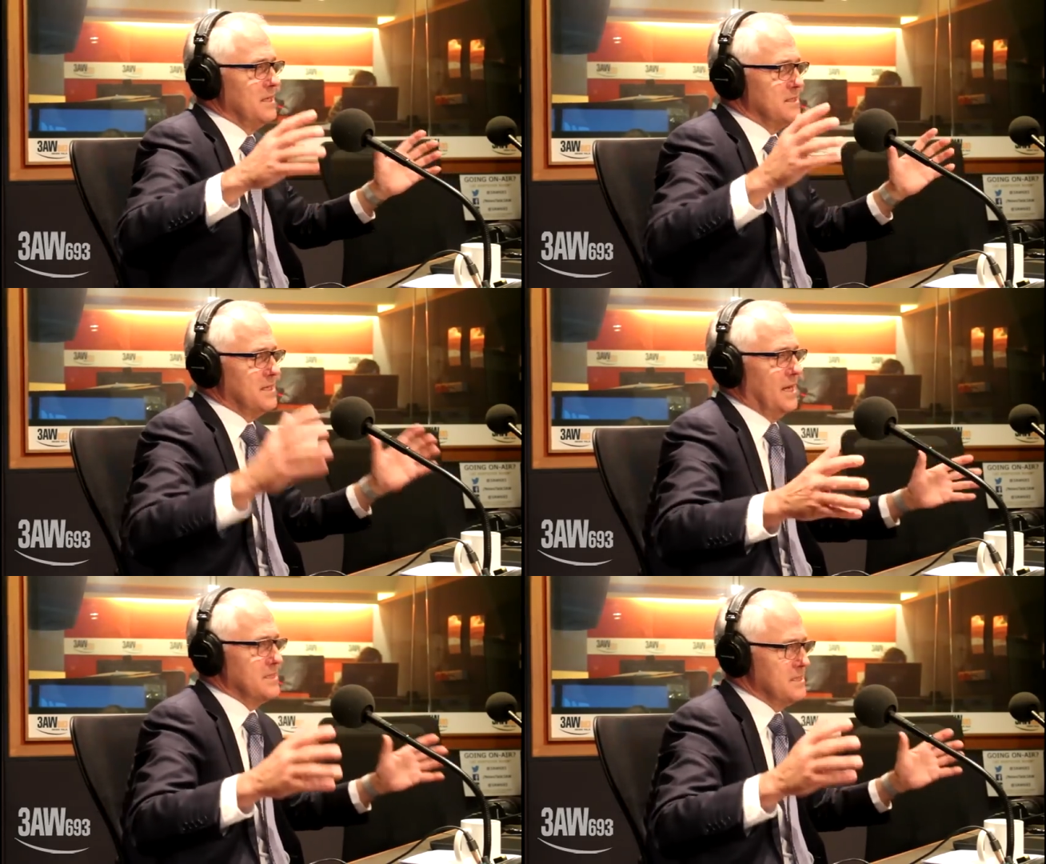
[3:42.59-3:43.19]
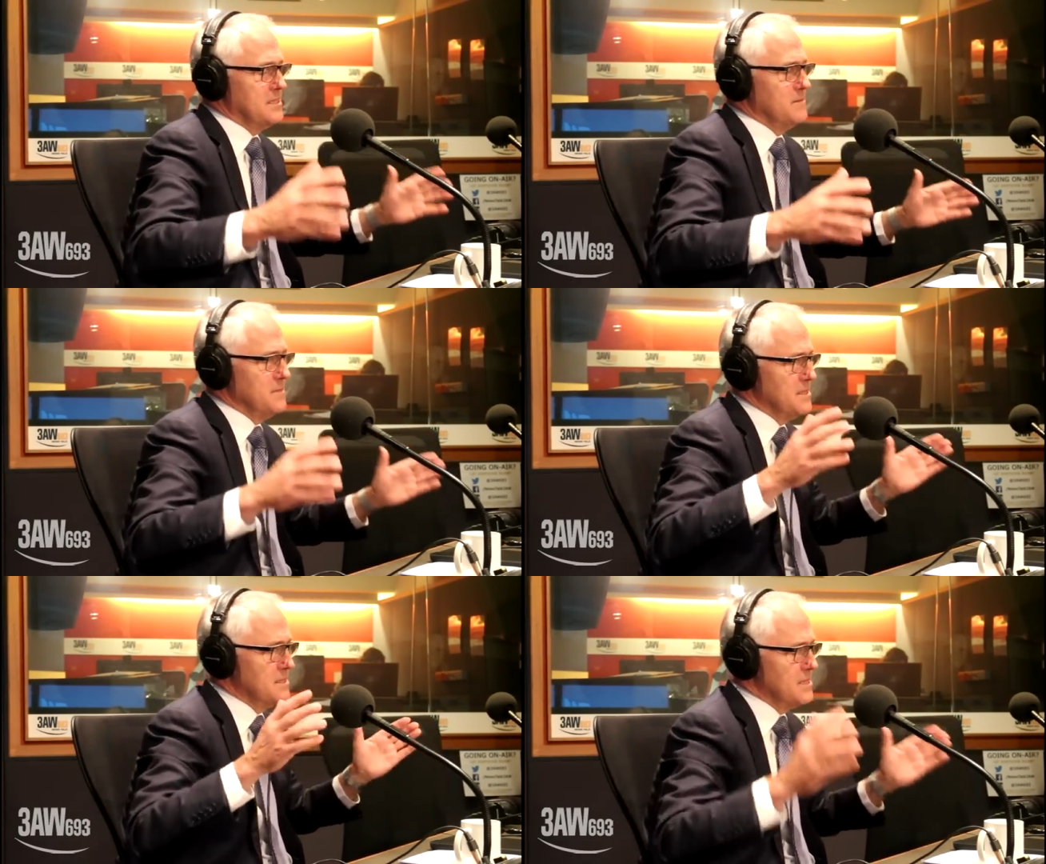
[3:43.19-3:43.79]
The tax system
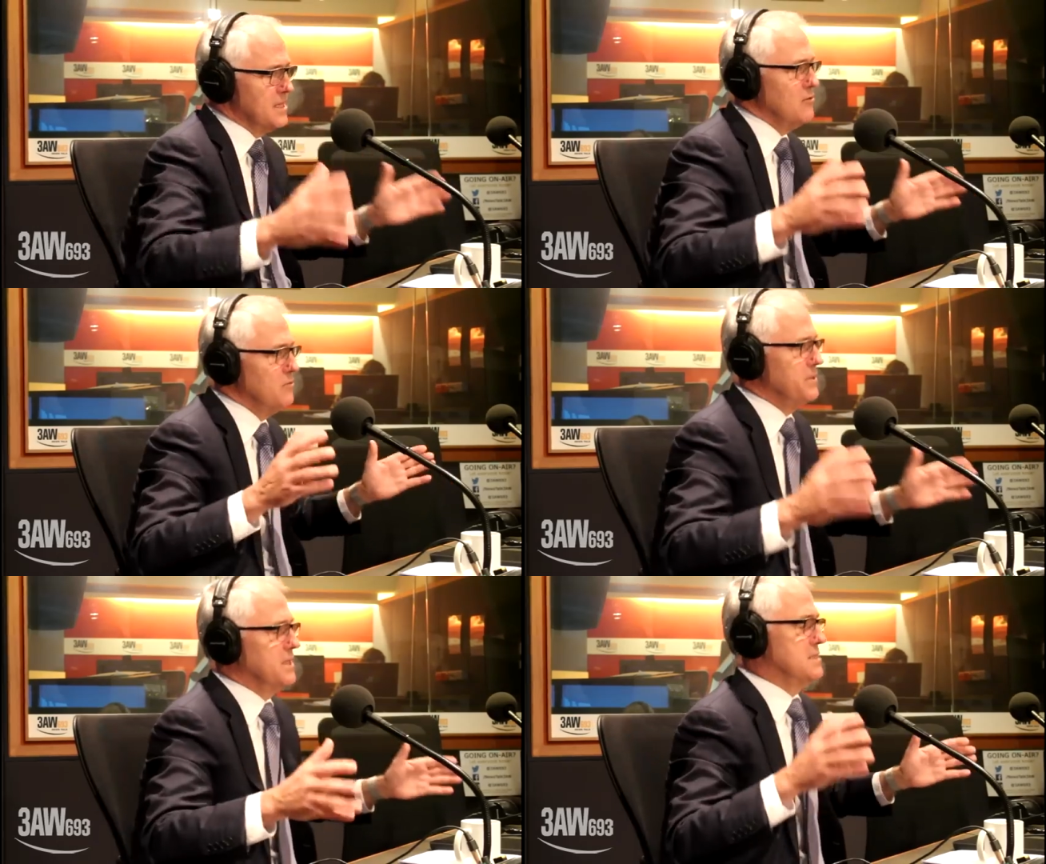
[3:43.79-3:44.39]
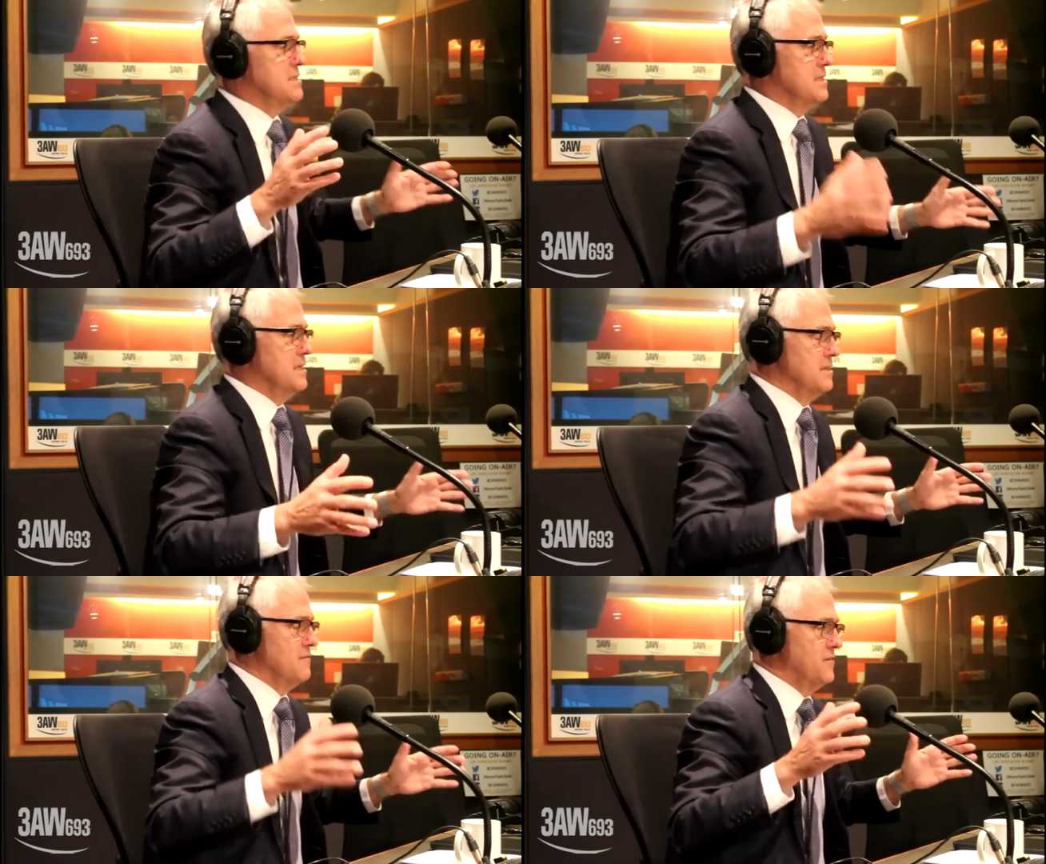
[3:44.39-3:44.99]
is the single biggest
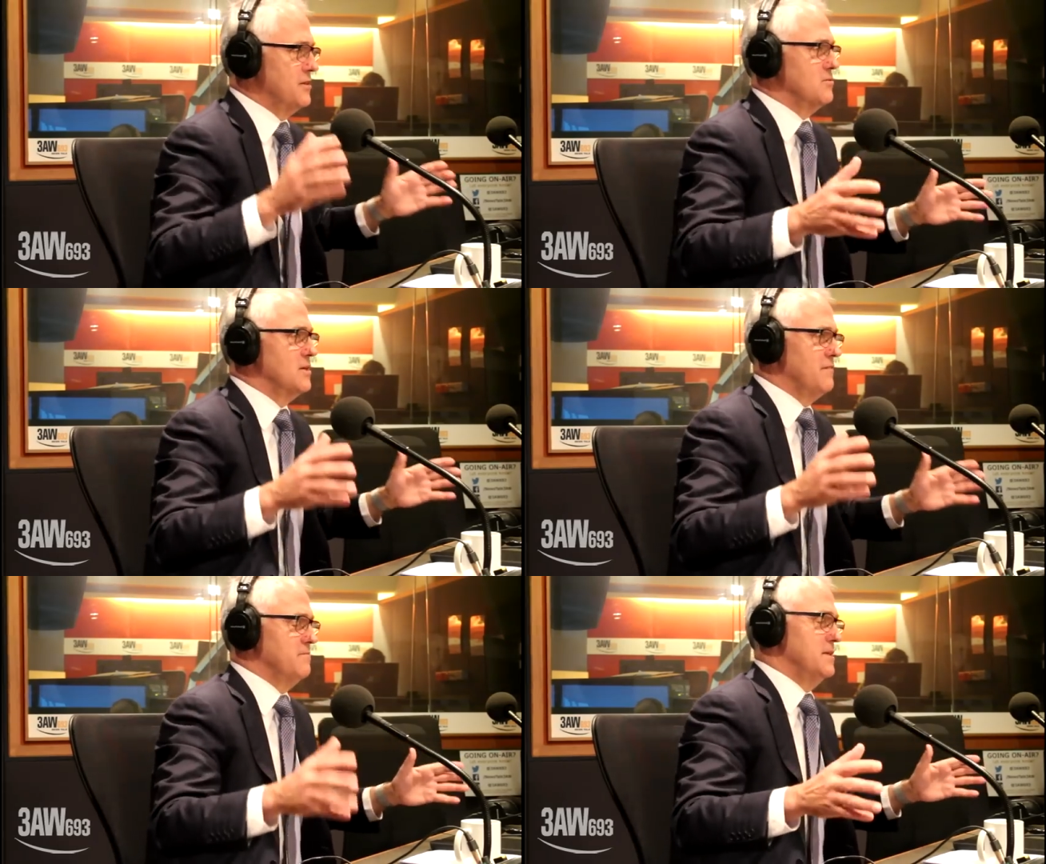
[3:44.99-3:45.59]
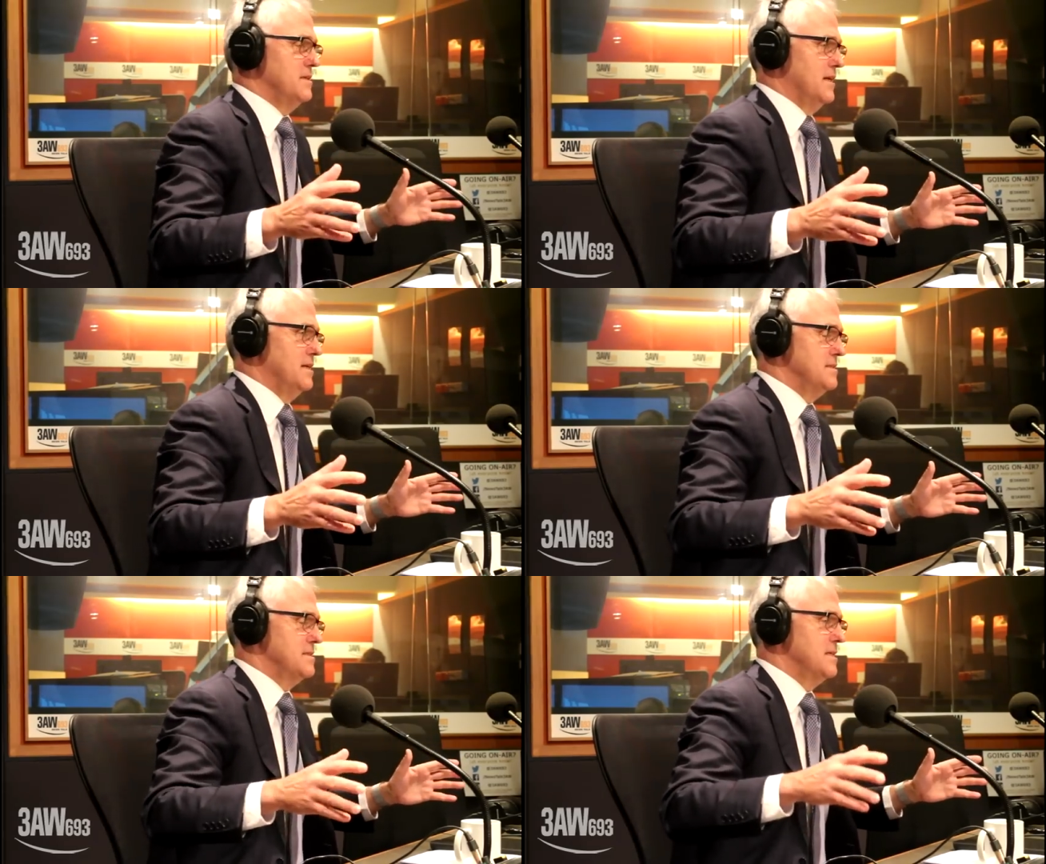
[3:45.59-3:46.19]
thing the federal government
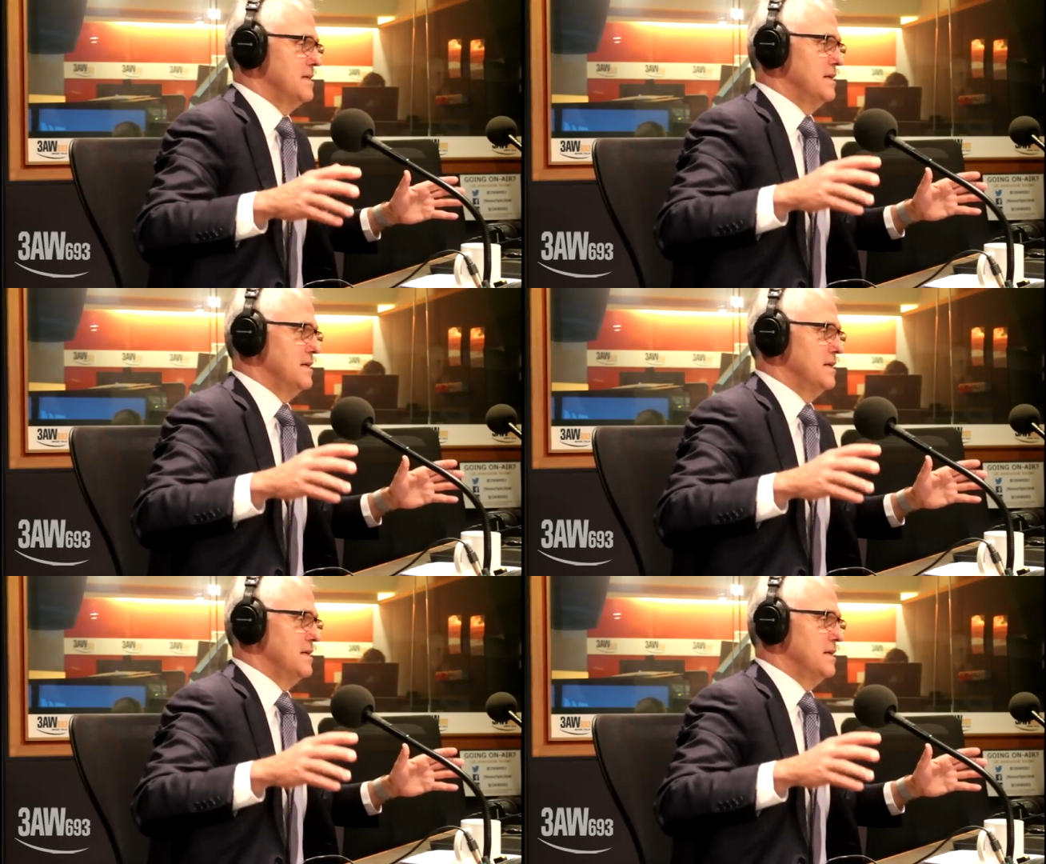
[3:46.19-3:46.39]
does